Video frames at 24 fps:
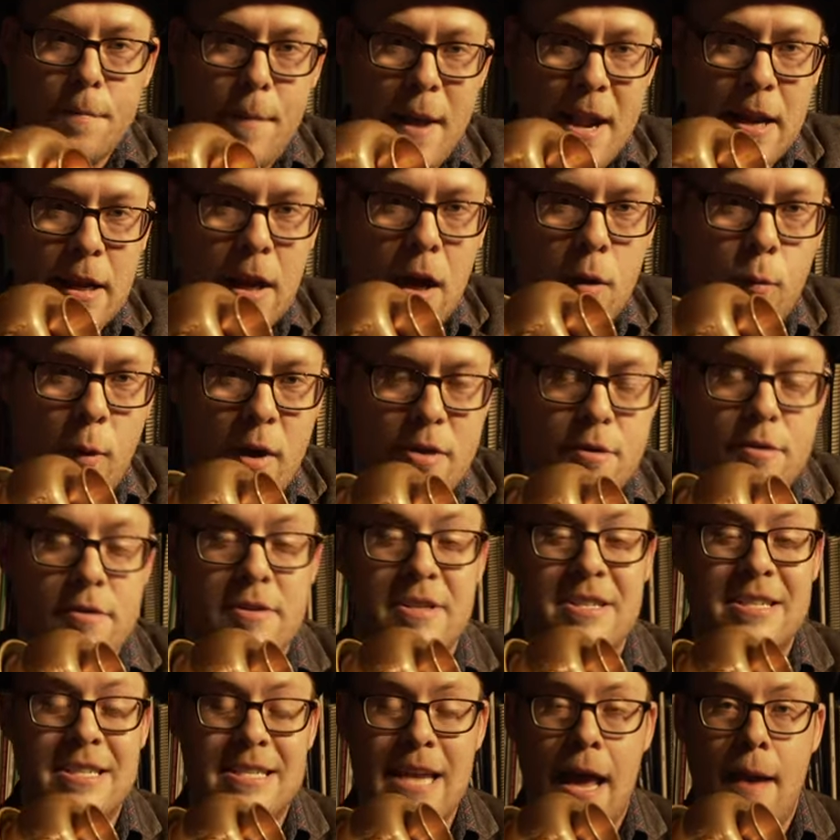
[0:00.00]
depending on whether
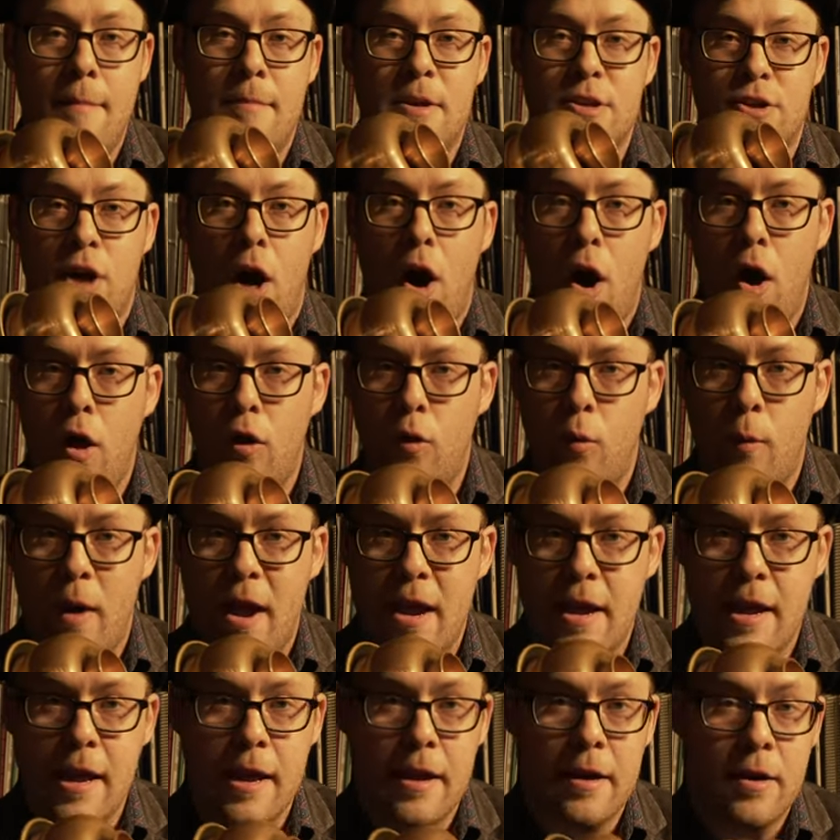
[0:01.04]
the stem is all the
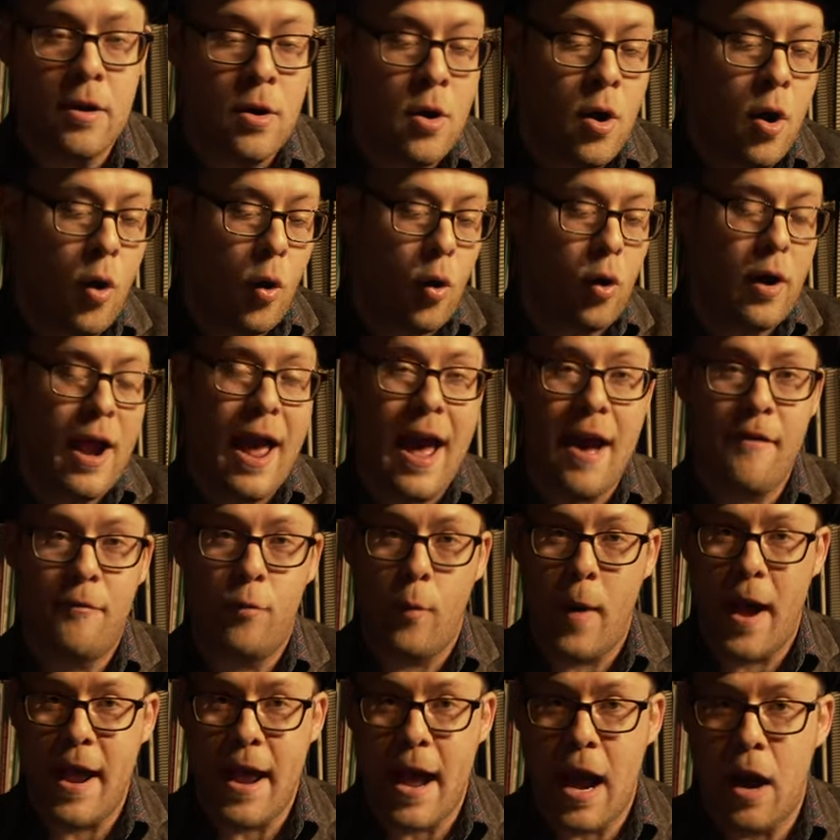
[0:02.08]
way in or
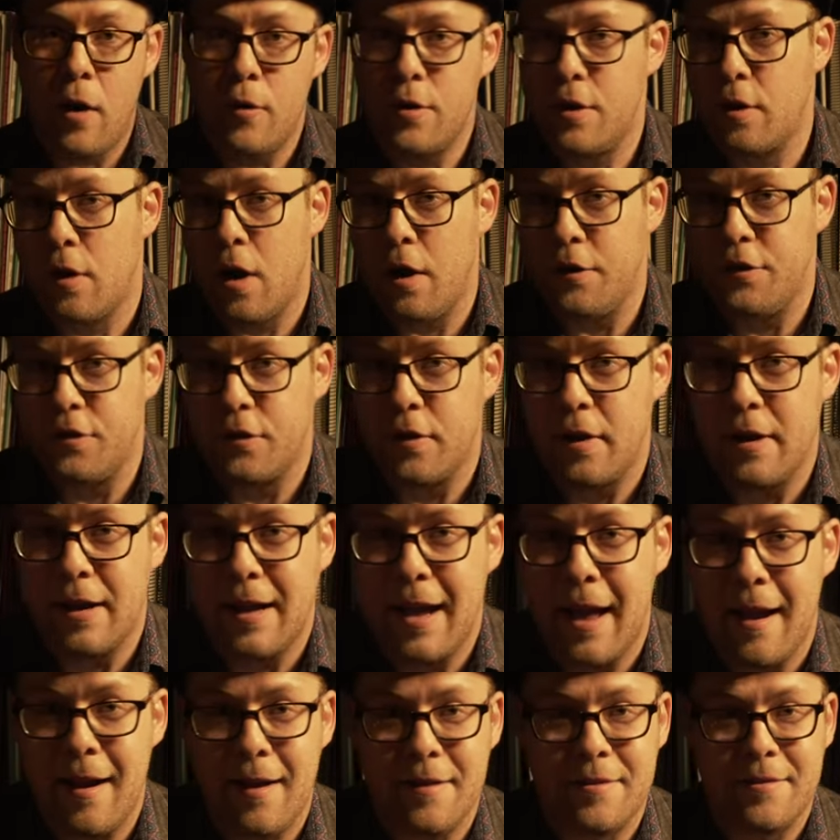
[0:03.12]
halfway out, you're also going to
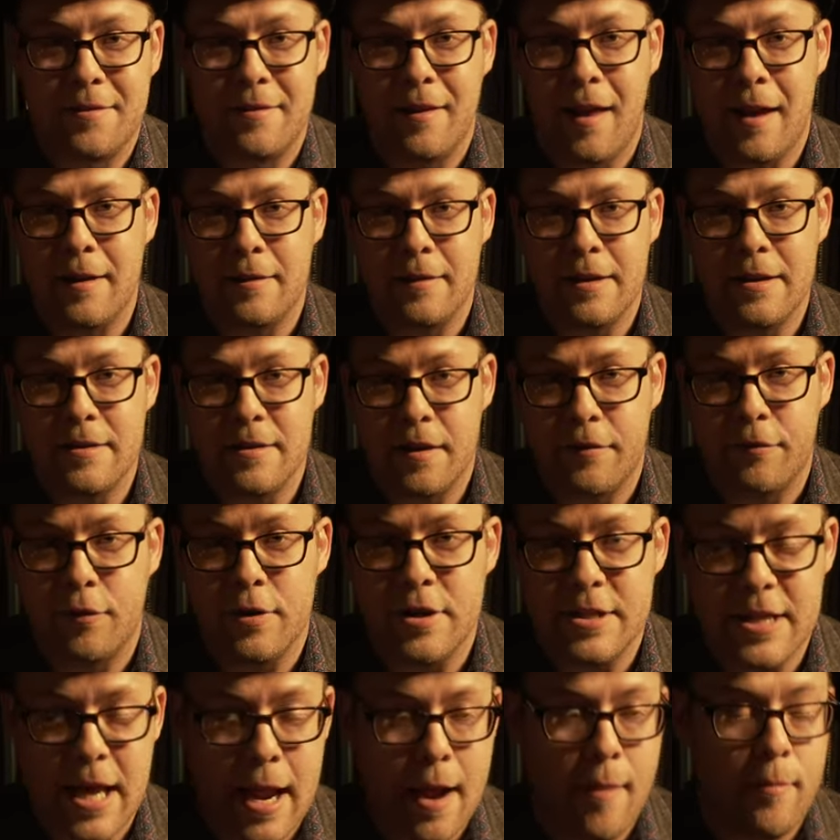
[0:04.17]
get a slightly
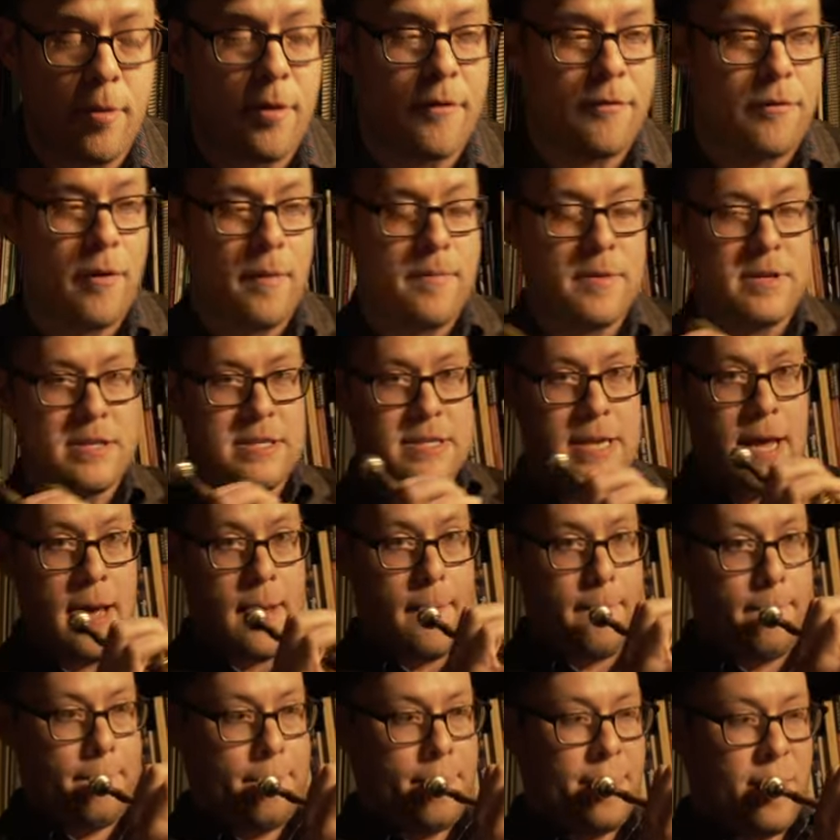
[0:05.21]
different timbre from the
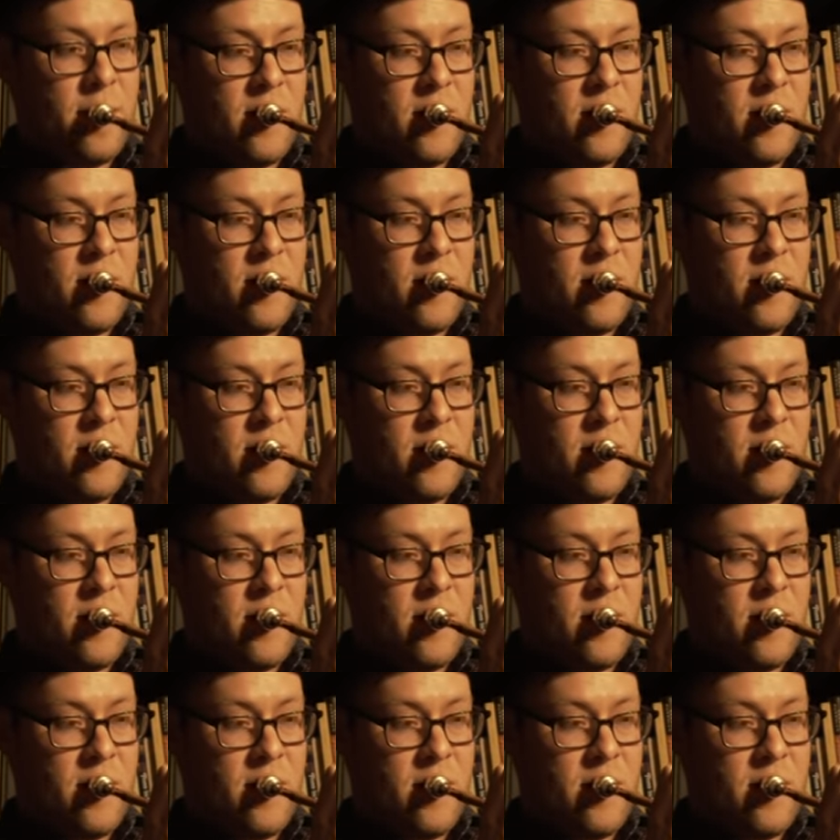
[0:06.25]
stem.